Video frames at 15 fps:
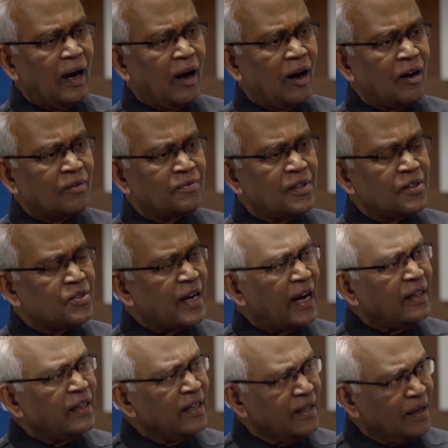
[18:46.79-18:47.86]
of the
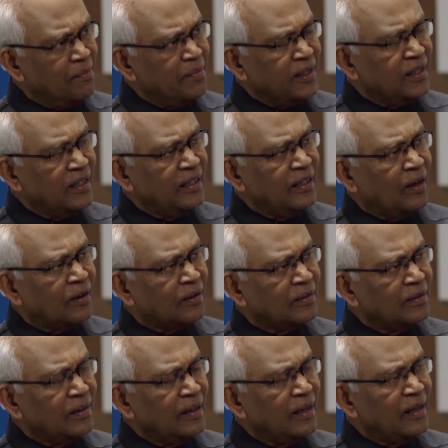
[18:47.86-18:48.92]
Standing Committee
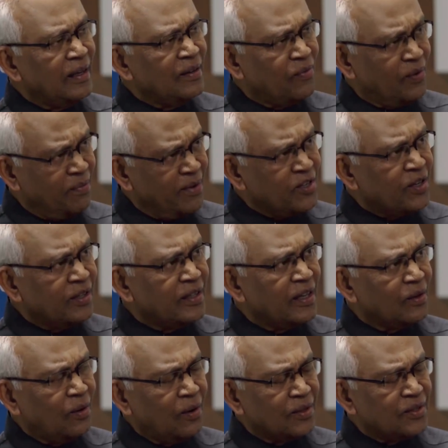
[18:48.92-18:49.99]
on Information
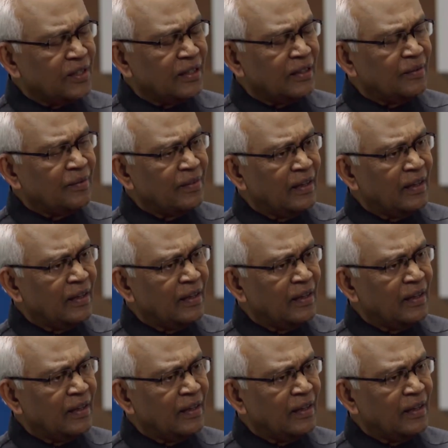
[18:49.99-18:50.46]
Technology